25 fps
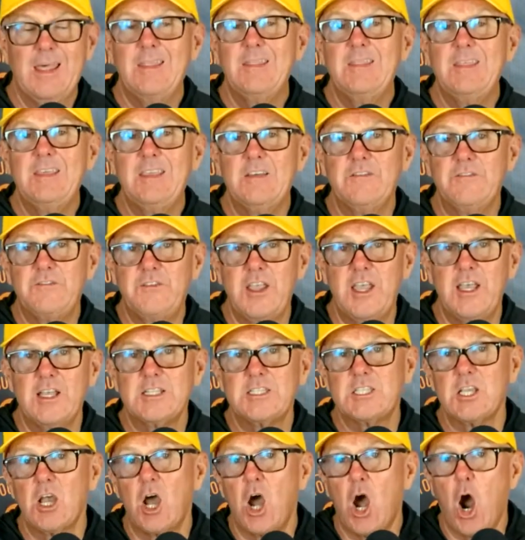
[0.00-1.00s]
The
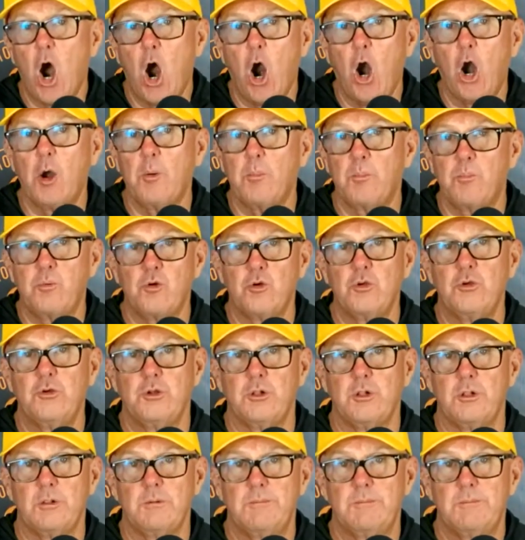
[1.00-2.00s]
events are
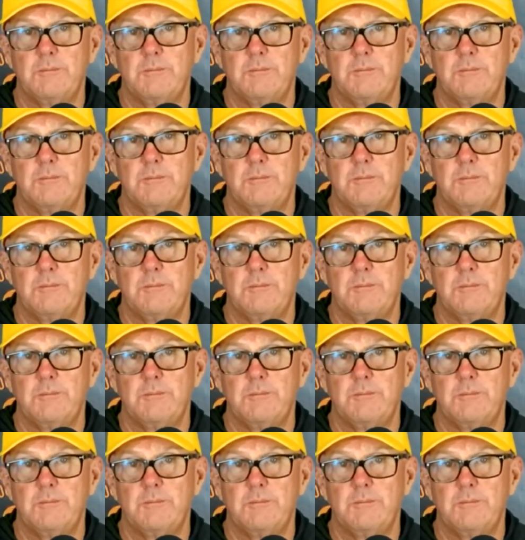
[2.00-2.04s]
brutal.